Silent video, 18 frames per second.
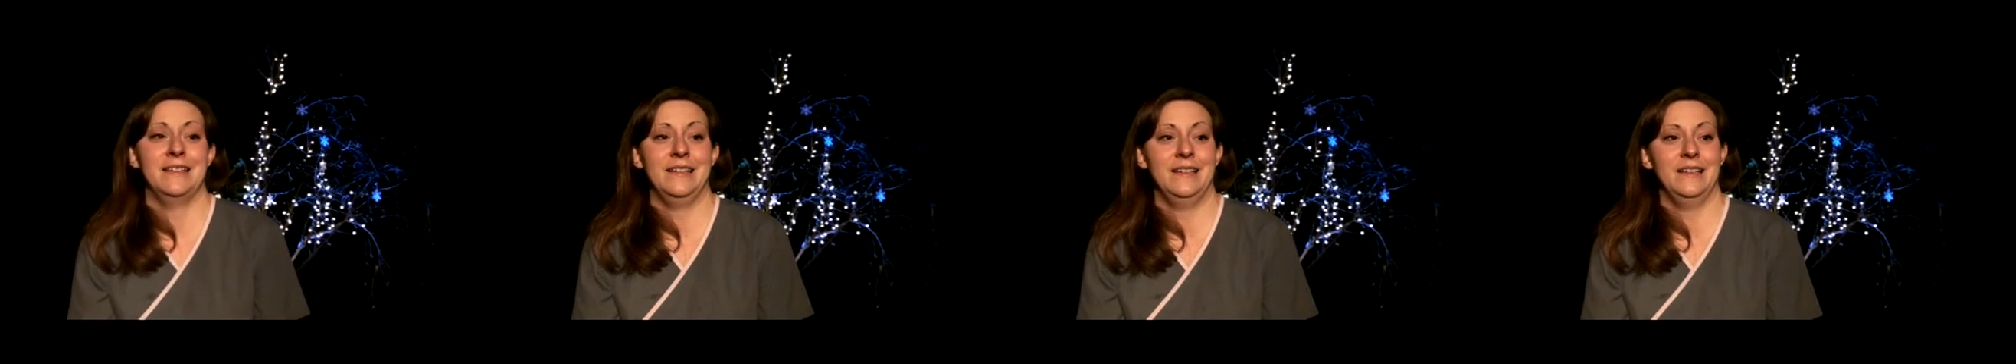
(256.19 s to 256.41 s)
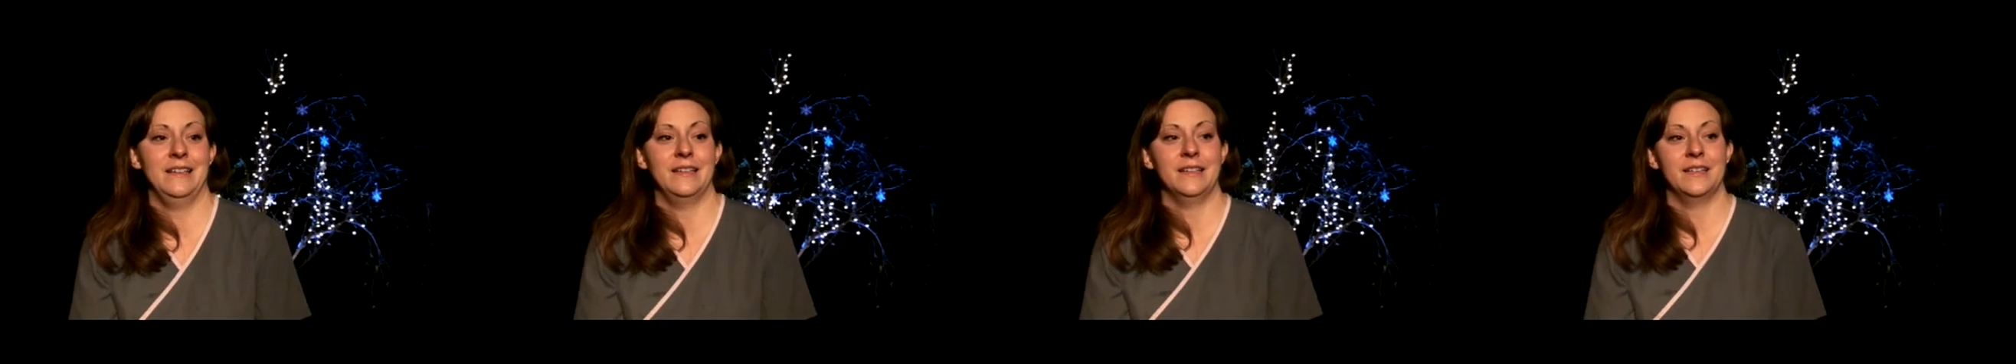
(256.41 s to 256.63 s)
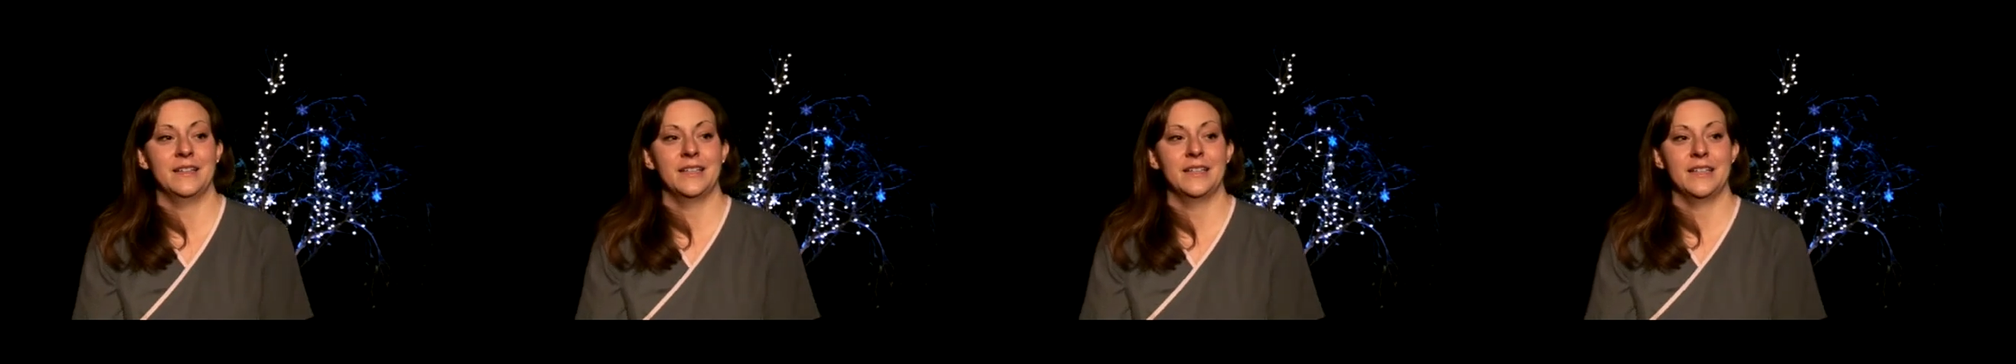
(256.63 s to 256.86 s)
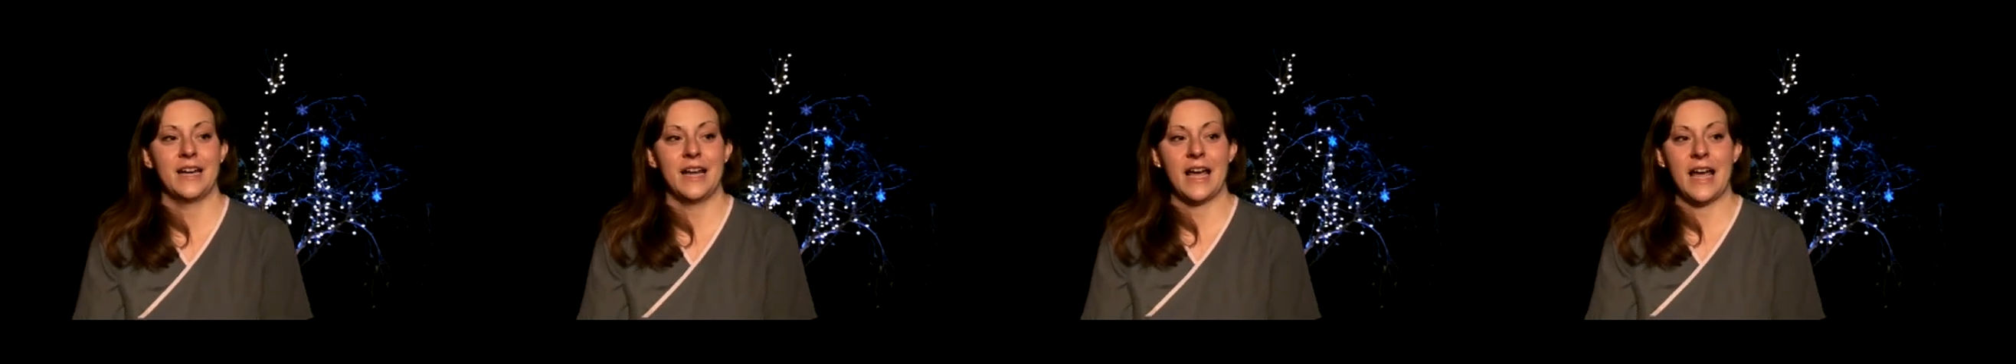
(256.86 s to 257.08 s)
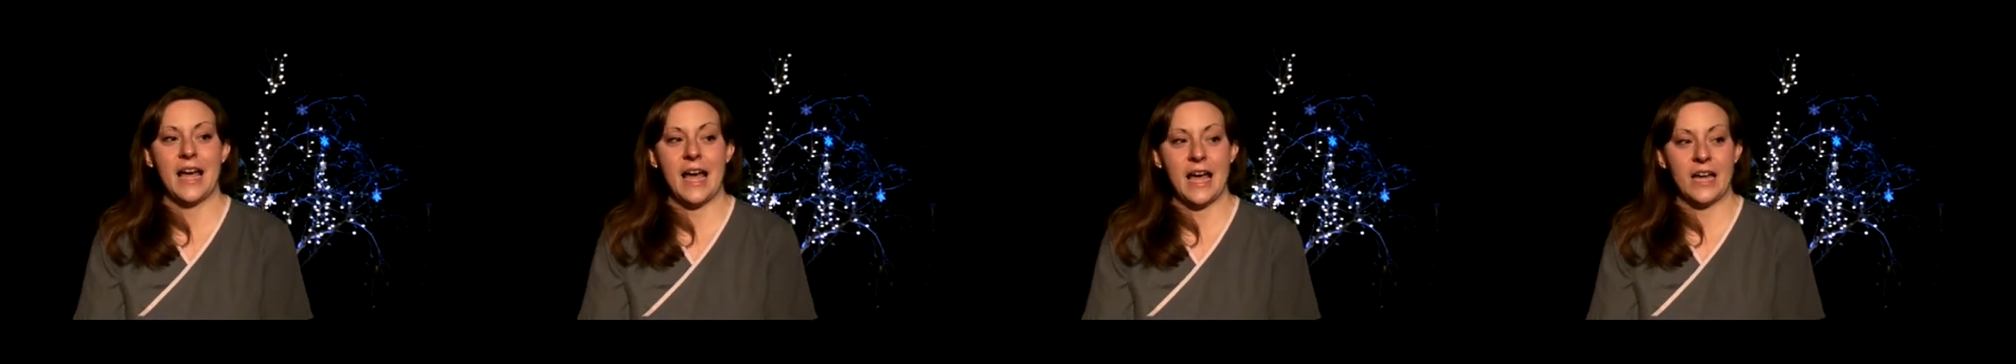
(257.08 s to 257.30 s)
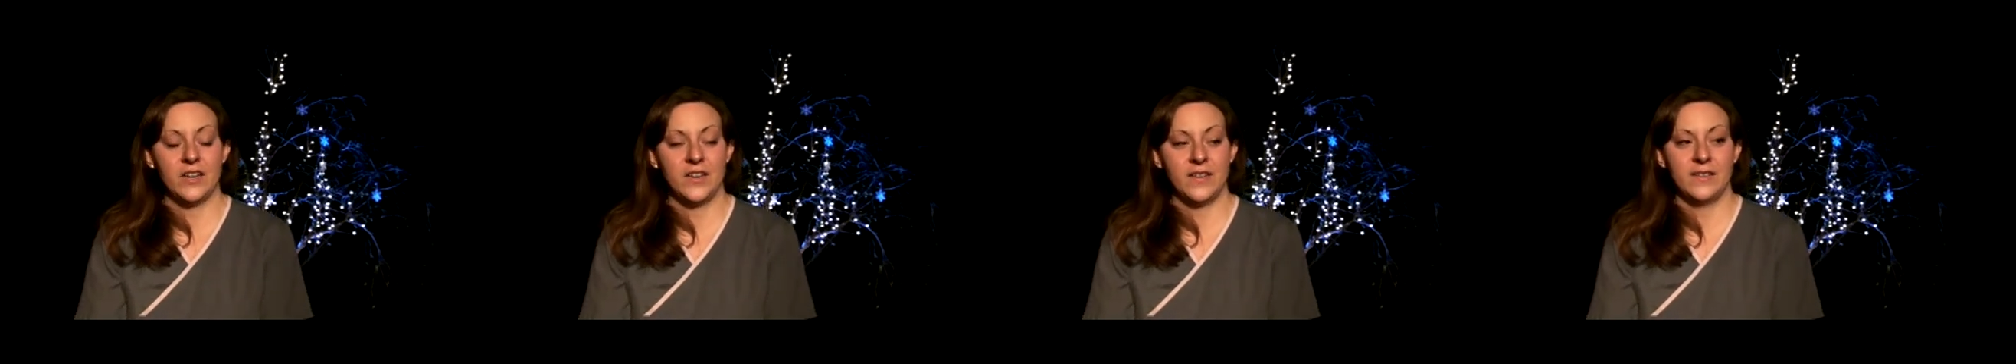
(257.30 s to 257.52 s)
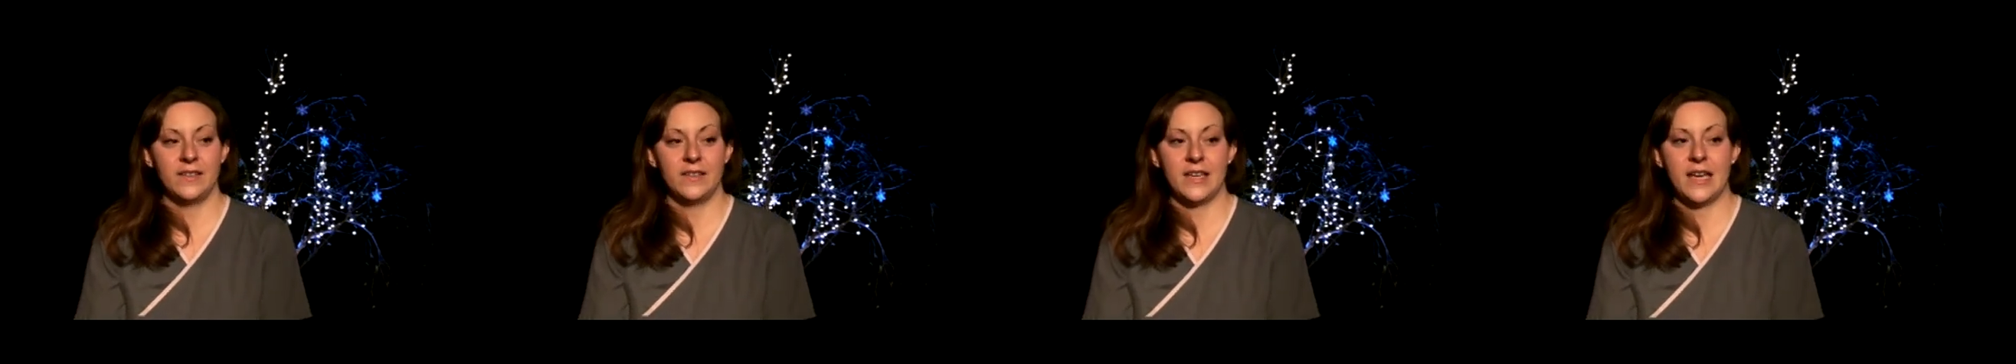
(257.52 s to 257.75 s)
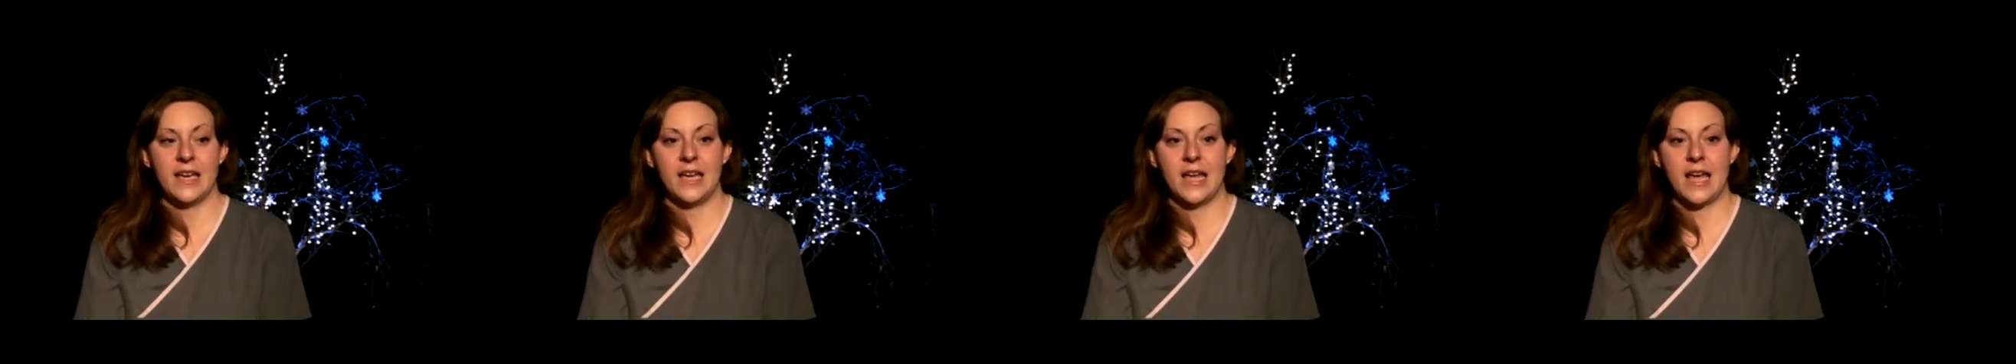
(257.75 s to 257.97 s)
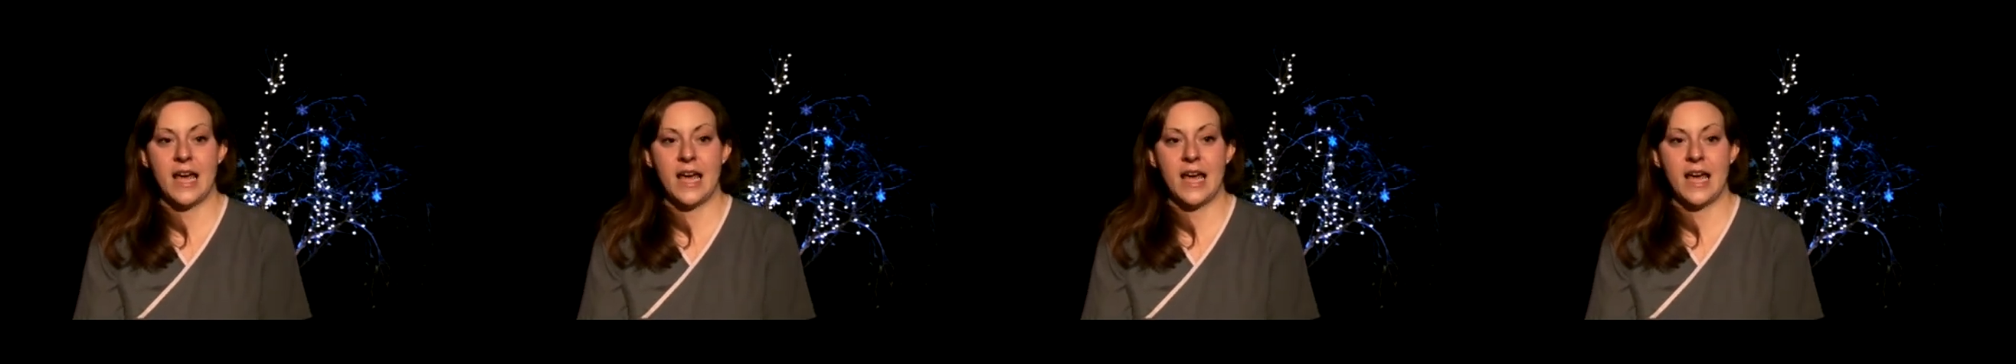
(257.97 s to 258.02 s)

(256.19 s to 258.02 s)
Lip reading: And I just see it